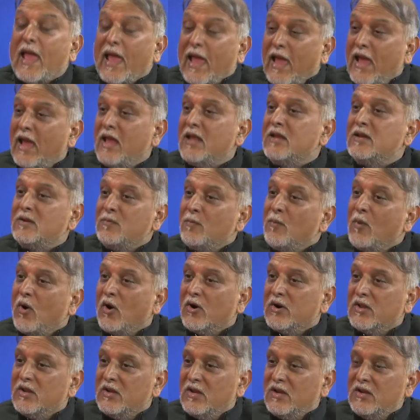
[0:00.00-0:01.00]
and
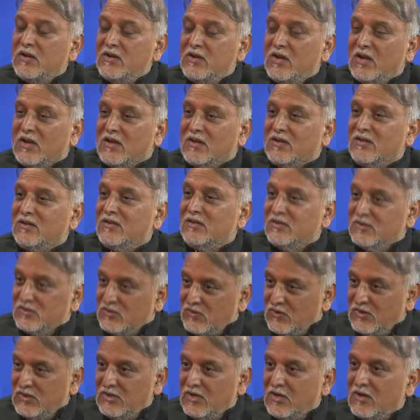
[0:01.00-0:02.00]
modern India.
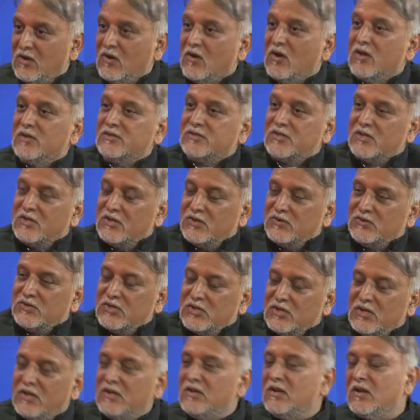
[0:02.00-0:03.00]
So Indian
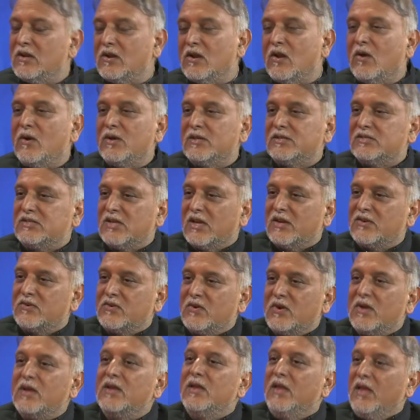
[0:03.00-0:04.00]
constitution, Indian law,
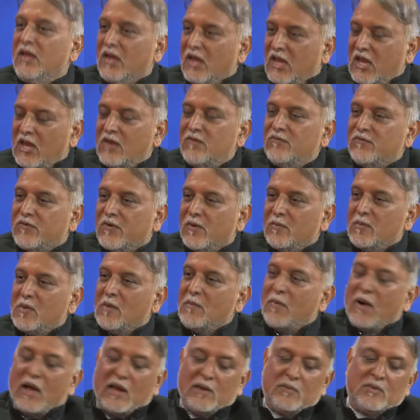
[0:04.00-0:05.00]
etc. came from
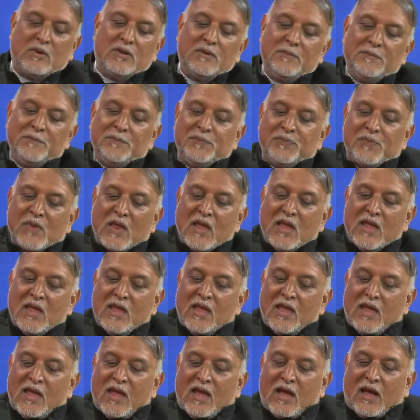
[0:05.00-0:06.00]
the Bible.
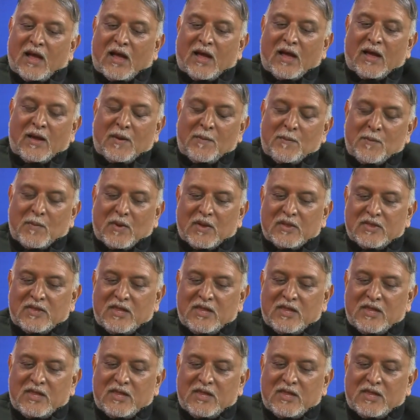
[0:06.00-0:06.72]
But